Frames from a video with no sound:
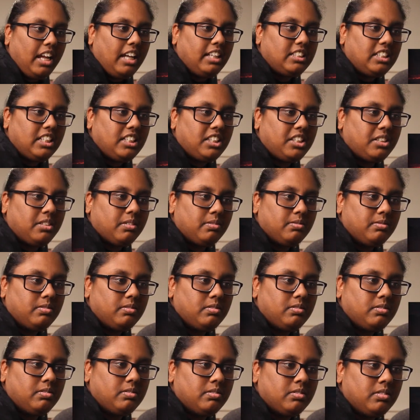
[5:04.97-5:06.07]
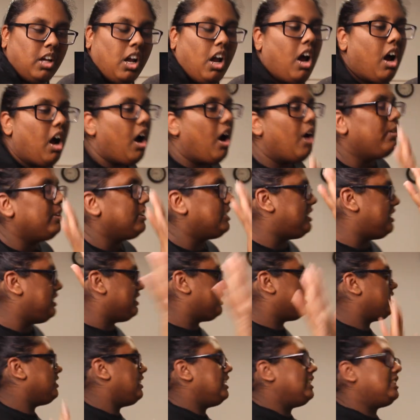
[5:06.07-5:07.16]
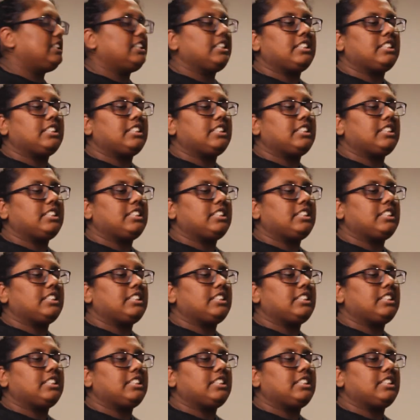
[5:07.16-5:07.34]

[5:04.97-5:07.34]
Is this Oh, it's his.